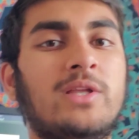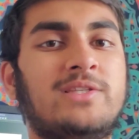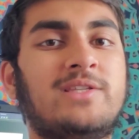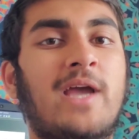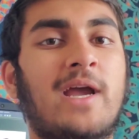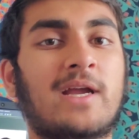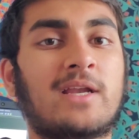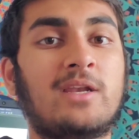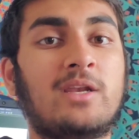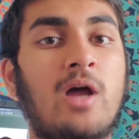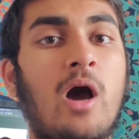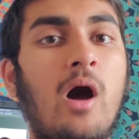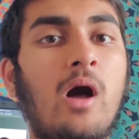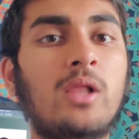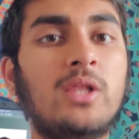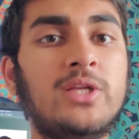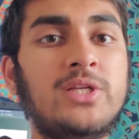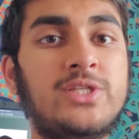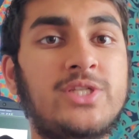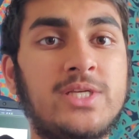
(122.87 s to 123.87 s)
a
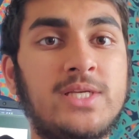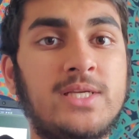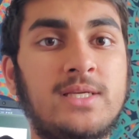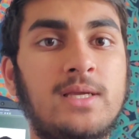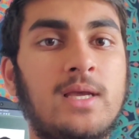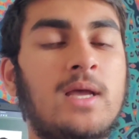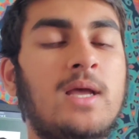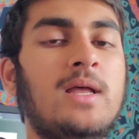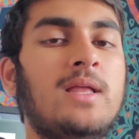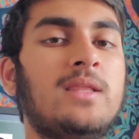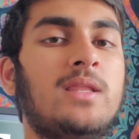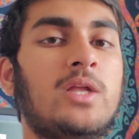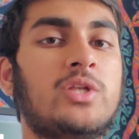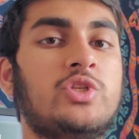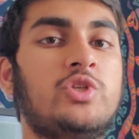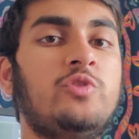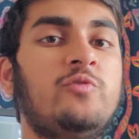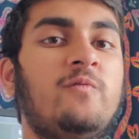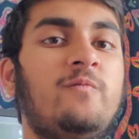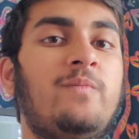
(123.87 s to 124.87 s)
technology
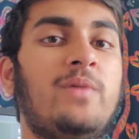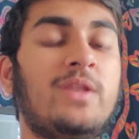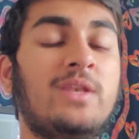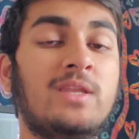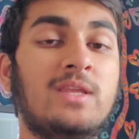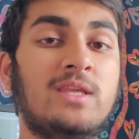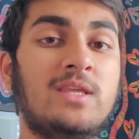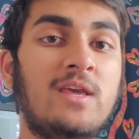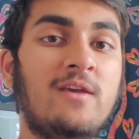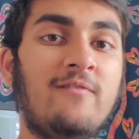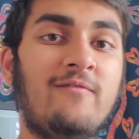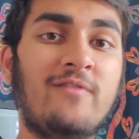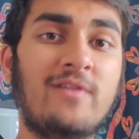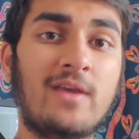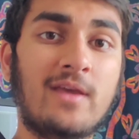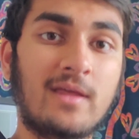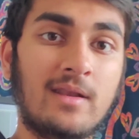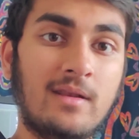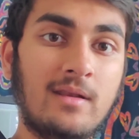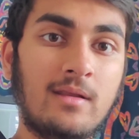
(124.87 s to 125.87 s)
that you've been
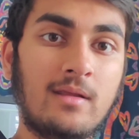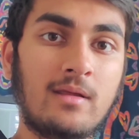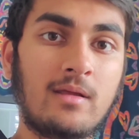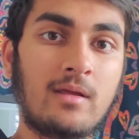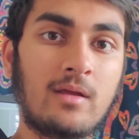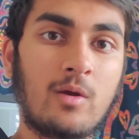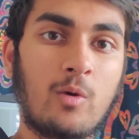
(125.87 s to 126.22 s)
given